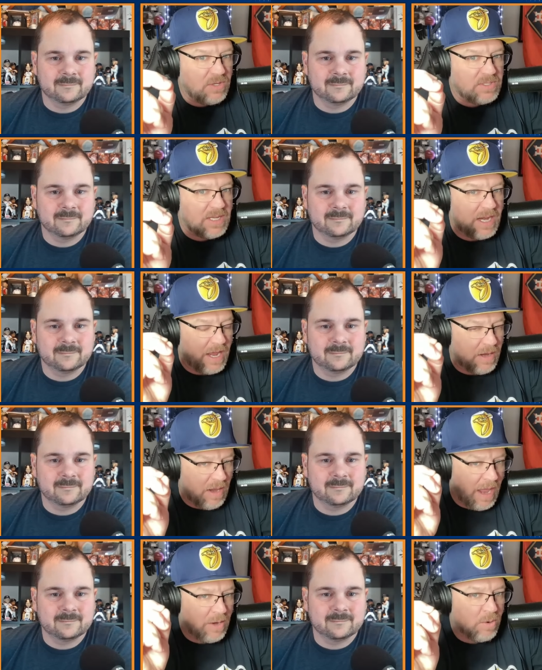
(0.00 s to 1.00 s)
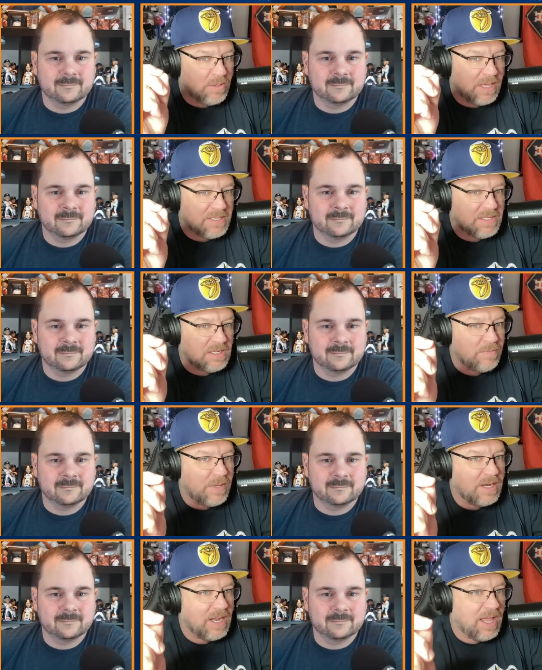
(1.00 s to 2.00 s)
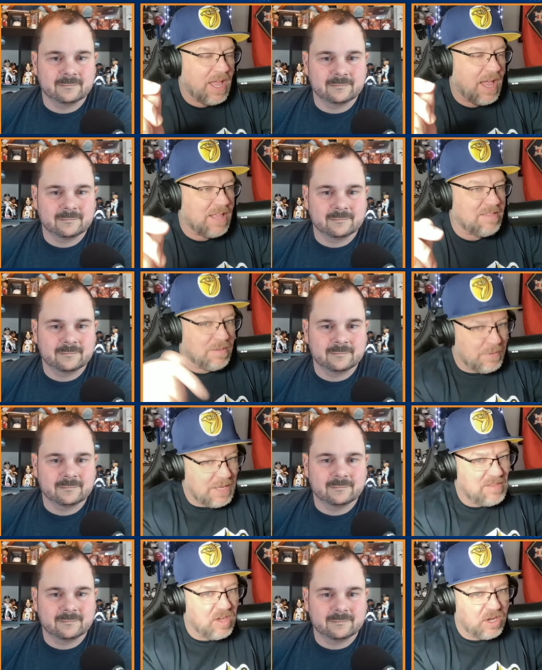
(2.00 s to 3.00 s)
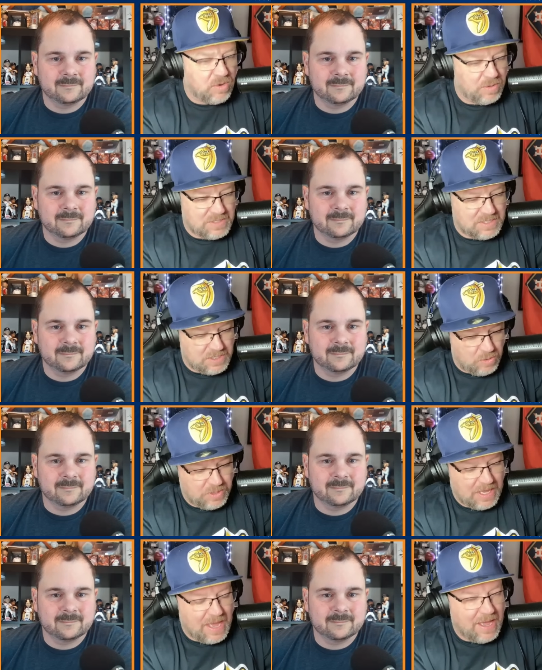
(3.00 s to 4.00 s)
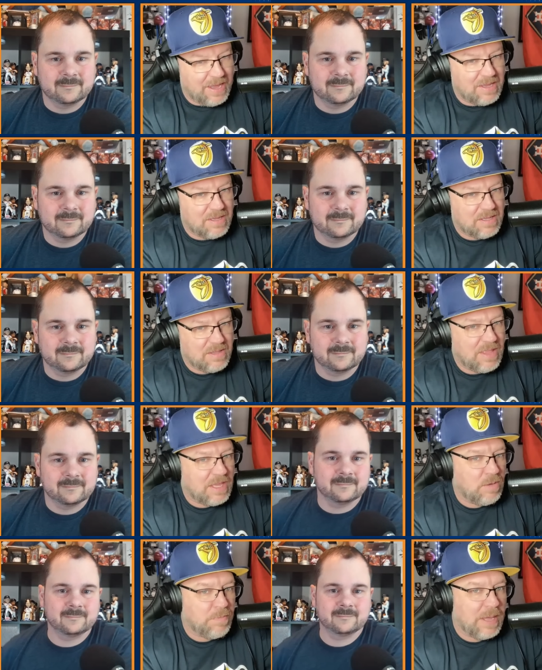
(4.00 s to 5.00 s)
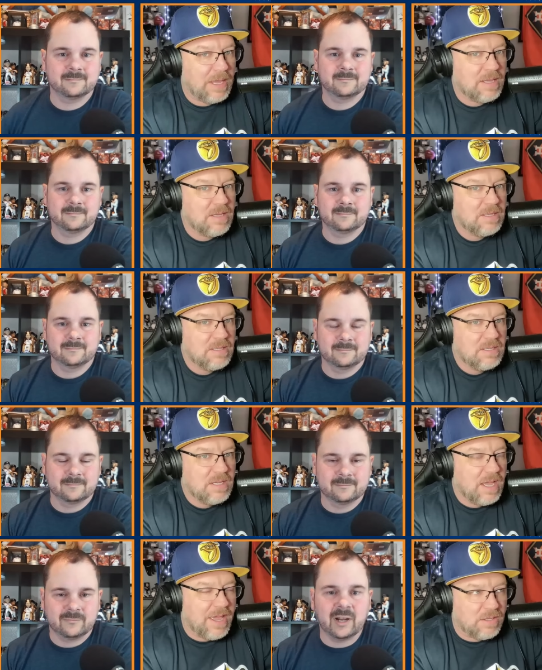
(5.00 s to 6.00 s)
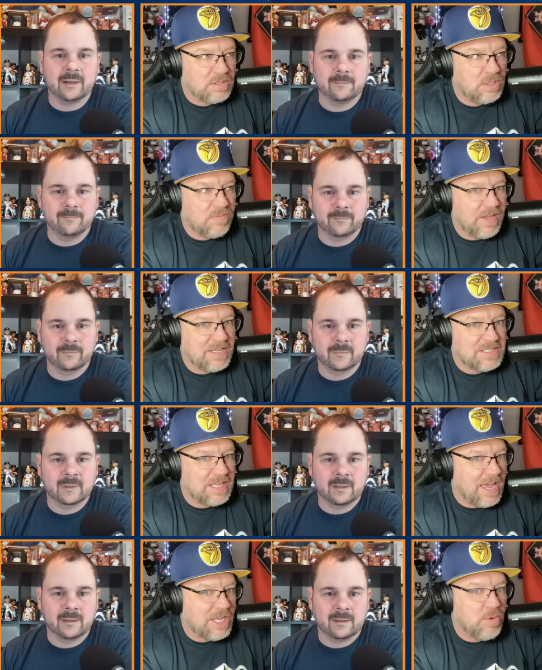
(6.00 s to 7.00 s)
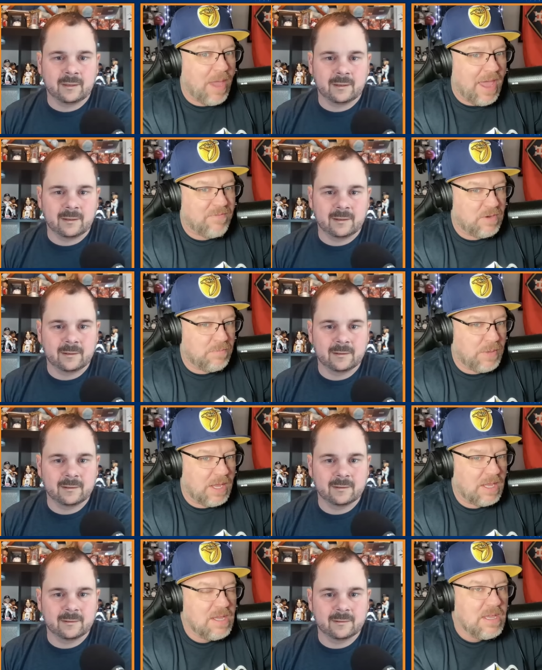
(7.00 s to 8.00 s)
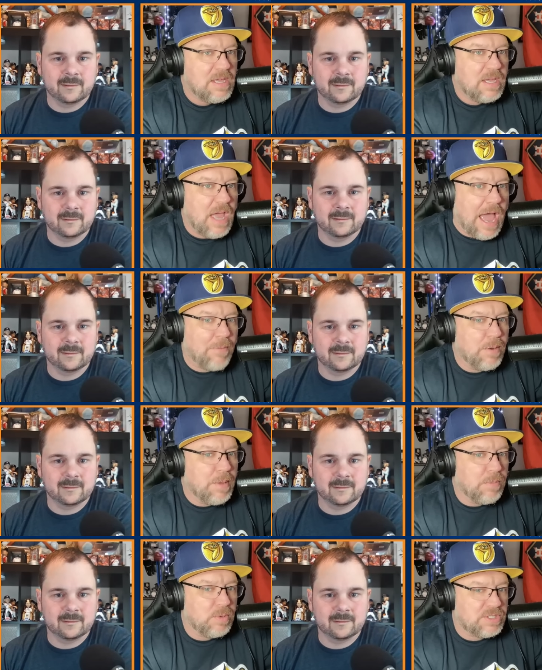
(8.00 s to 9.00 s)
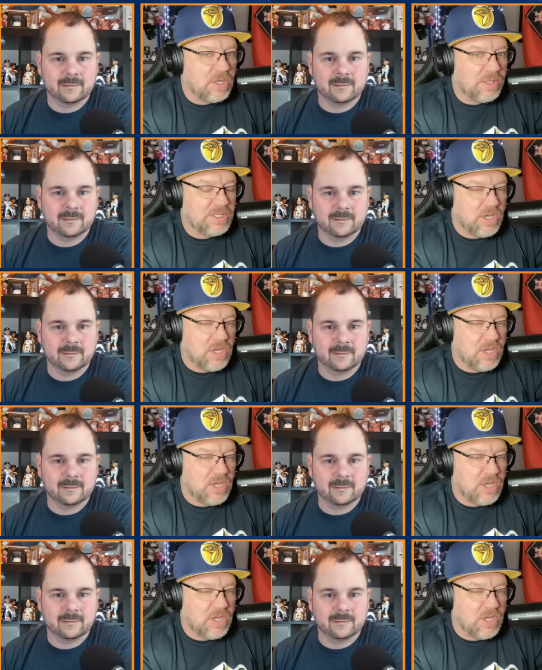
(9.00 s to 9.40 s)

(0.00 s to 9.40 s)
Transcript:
Speaker 1: you said, I, I agree with that sentiment. To me, Tucker is still the guy that you pay. Altuve right. is the guy you have to pay. I remember Sully